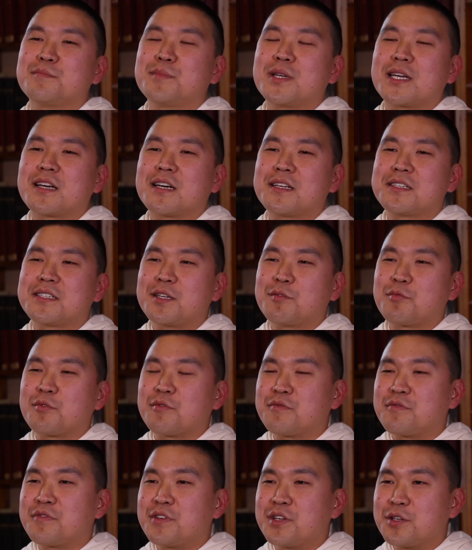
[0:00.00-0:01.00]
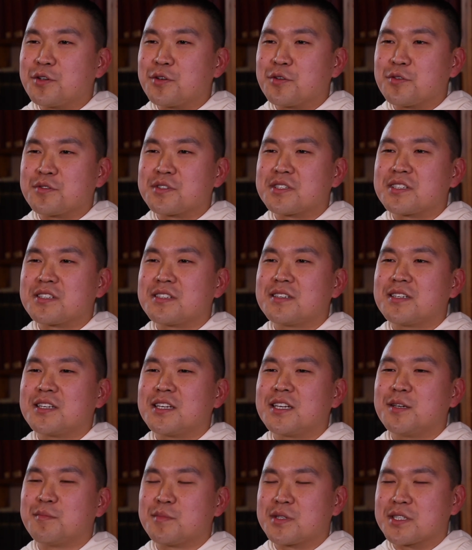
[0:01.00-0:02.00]
because he reveals
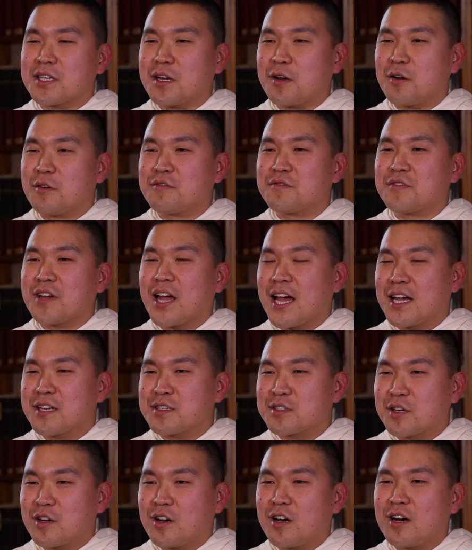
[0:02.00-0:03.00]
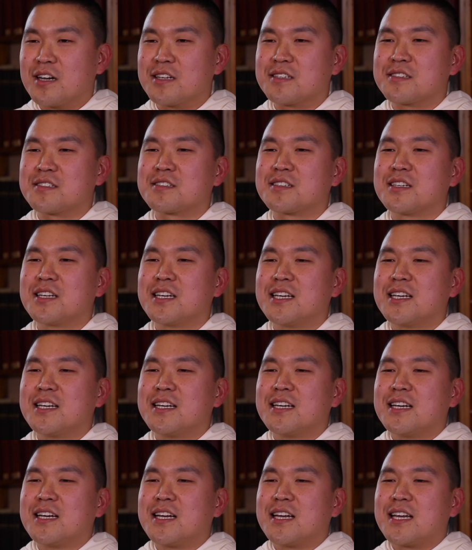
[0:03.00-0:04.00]
himself as cause,
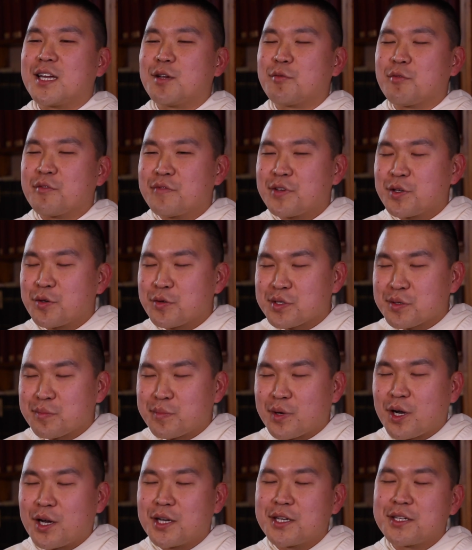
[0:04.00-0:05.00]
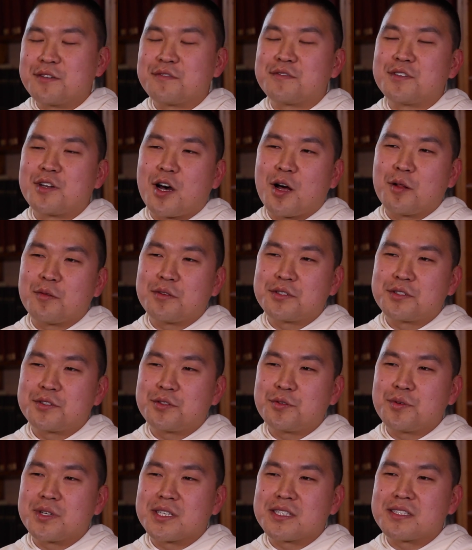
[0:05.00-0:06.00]
he reveals a body of knowledge
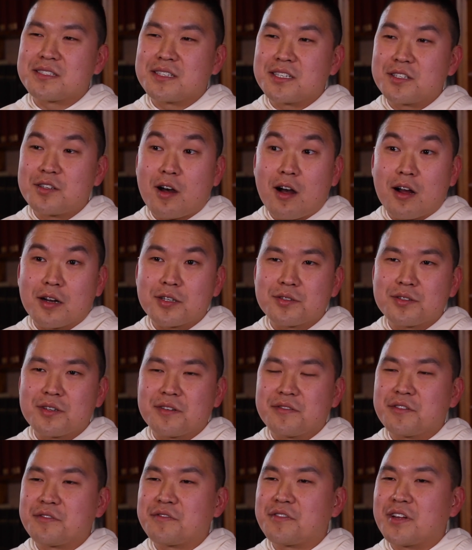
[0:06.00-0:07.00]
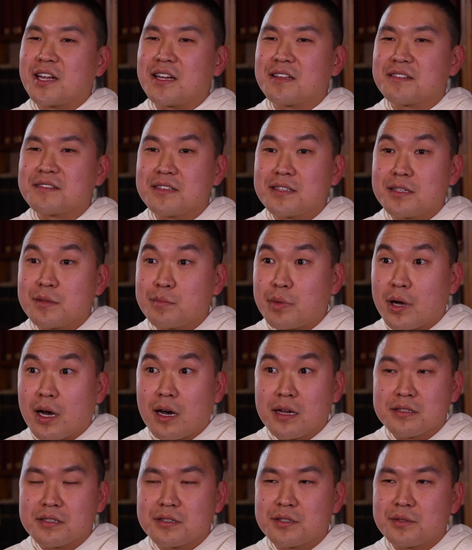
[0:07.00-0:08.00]
to us, the doctrine of the faith, the
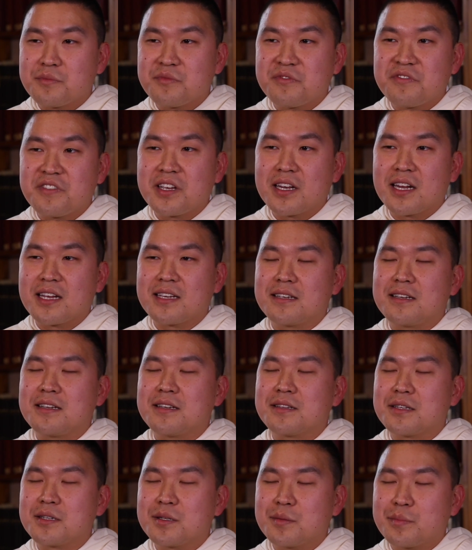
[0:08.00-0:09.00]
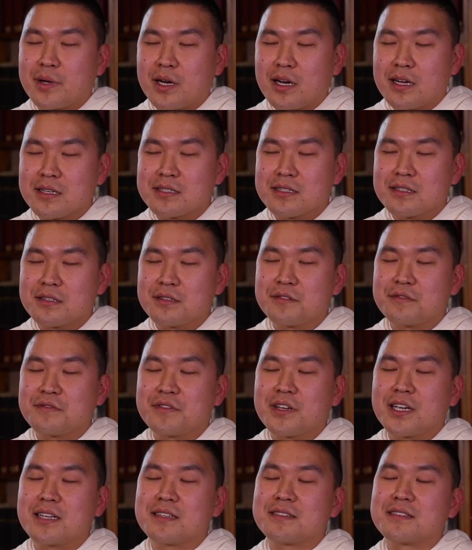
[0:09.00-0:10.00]
depositum fidei, the deposit of the
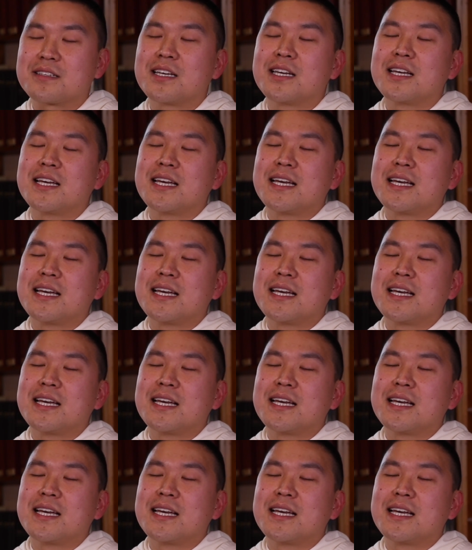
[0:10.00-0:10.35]
faith.